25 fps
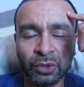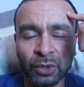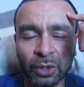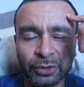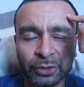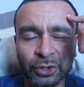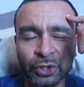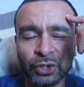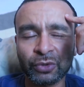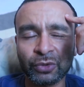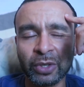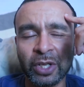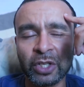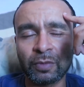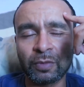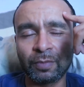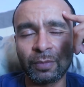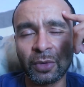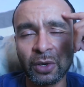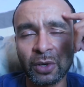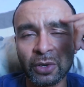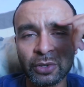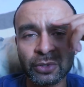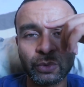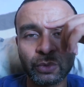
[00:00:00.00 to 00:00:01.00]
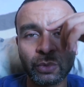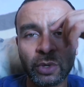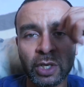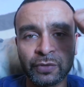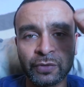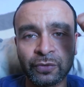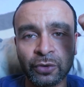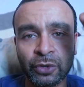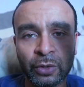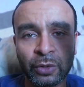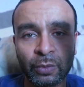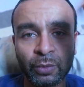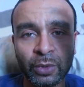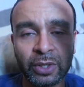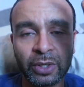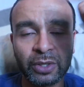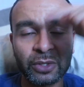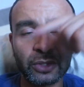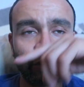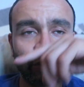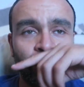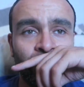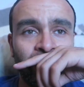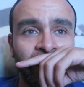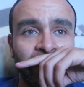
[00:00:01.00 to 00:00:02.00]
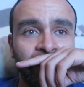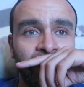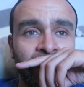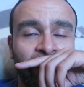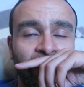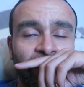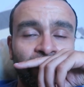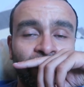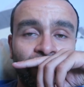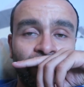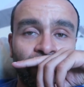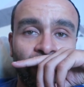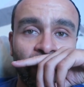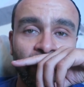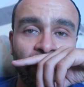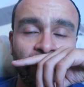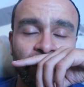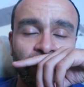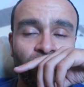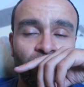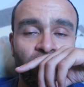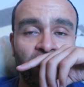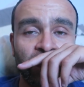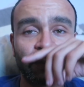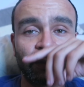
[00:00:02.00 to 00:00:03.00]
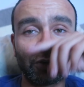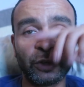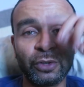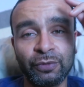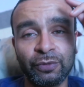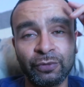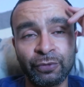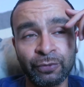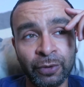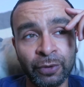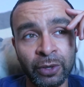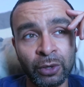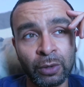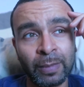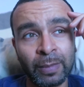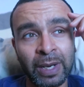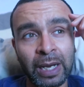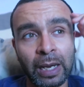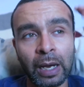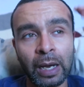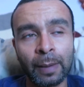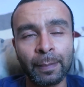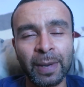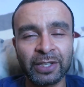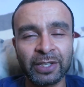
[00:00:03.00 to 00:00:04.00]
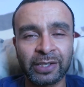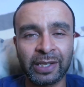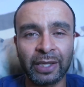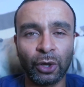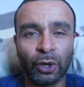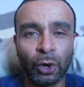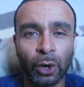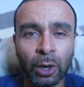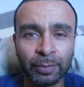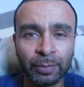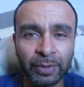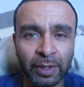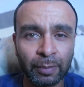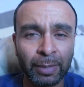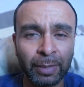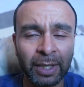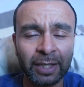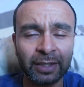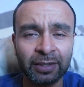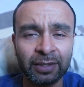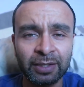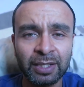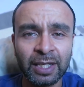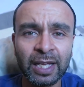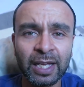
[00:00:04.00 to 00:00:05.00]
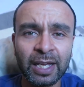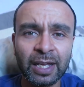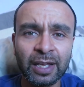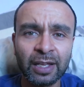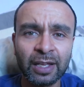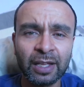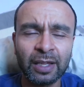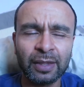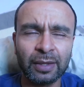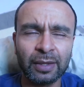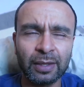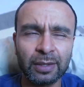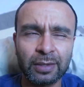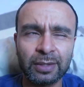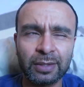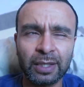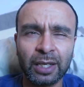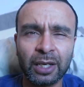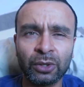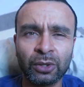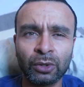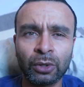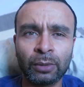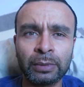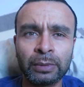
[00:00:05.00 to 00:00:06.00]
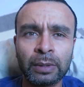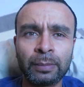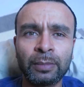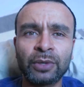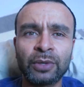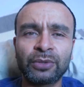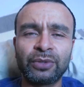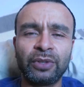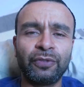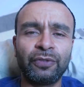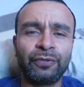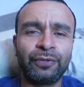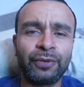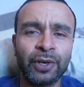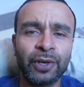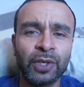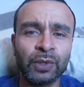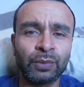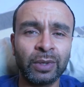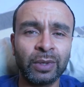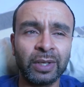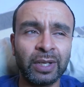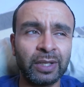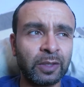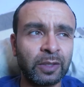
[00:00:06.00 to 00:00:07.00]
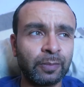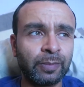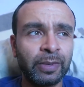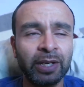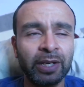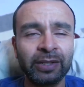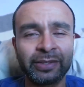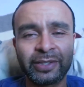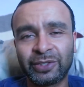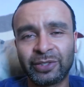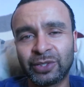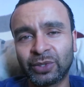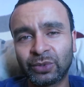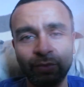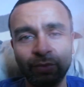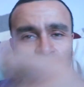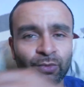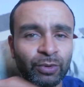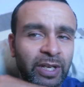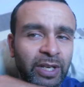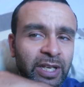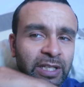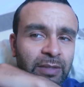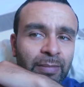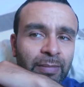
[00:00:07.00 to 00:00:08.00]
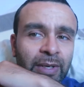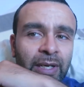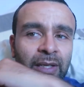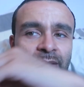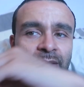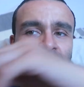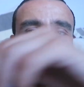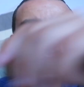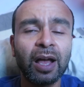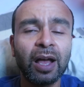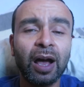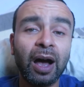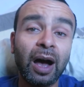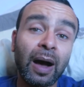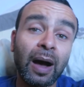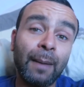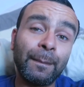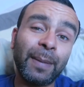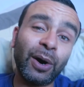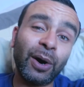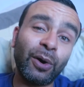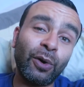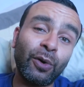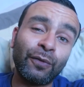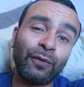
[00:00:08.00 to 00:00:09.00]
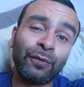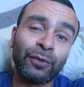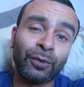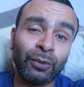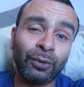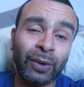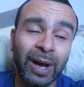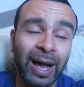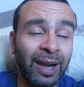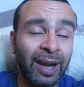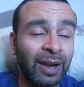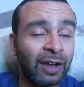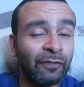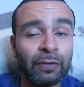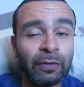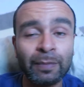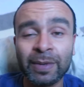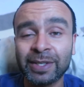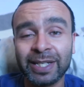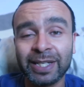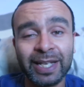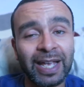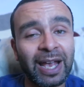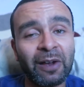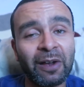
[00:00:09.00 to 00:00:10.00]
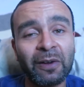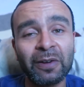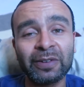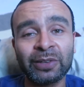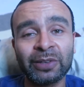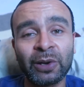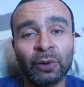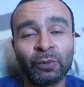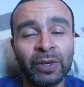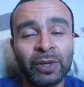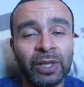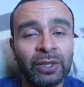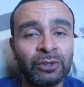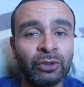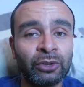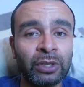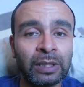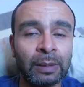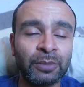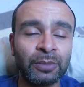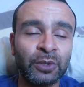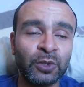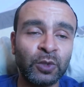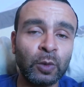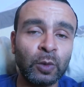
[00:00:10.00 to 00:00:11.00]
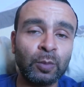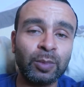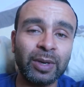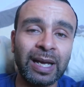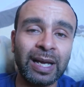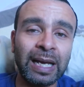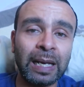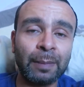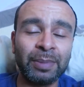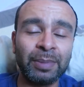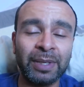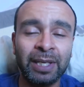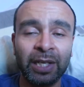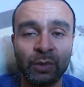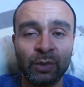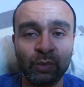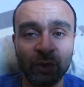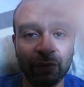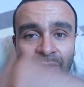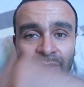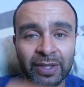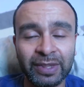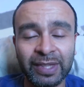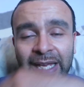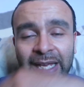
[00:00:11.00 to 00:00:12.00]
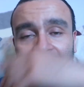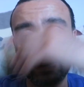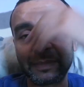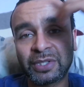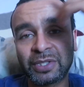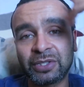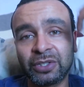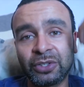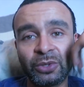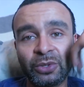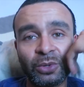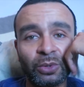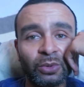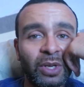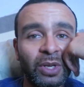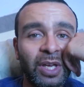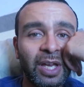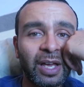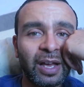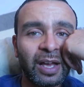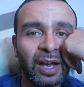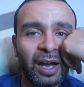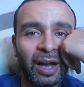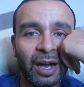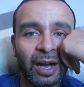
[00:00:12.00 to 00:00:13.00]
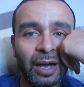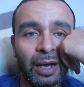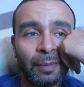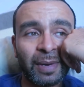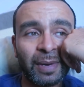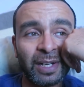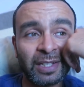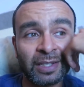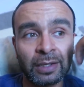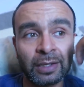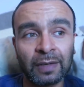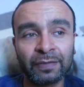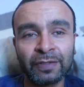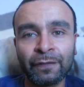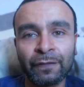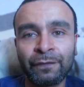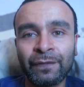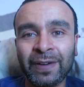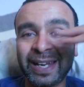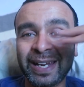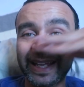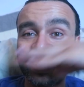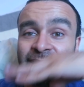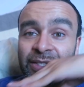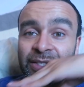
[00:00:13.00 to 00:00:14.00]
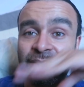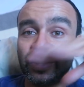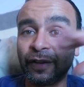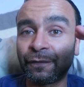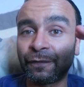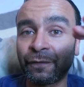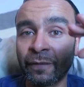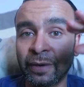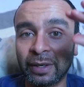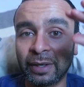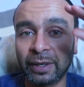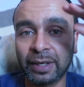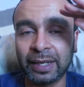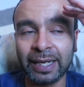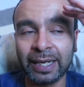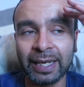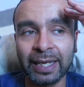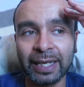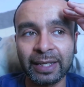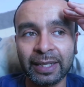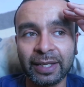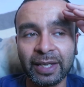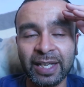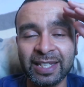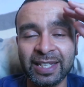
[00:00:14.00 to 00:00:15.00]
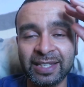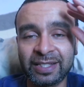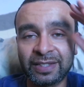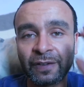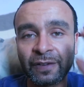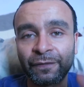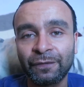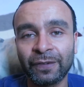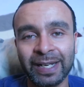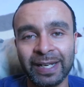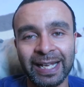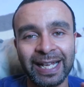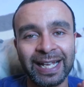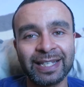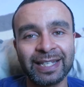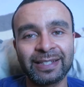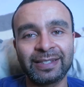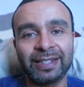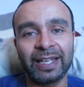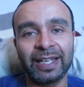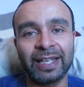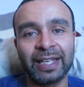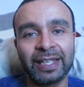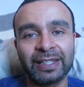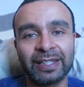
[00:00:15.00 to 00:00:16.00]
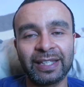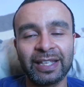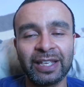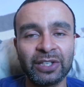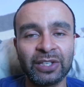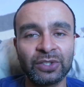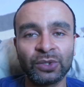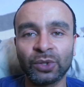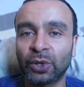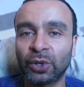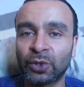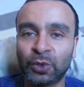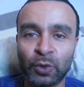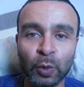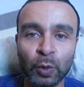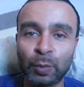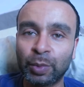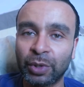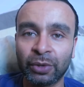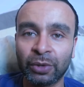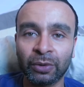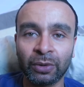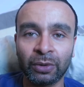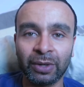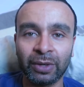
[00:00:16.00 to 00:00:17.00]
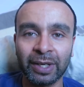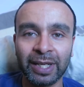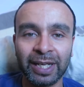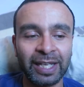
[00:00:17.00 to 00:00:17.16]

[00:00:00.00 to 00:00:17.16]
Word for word: Doctor Strange Masterworks Volume One and Two. I need to get Masterworks Volume Three. I might, I might get the omnibus the second omnibus or the first one and basically just read, man. Um, but overall, I love him as a character. I really do, and I'm super happy he's within the MCU. Um, I just love the fact that he's different. Like he's different, as in he's not a superhero.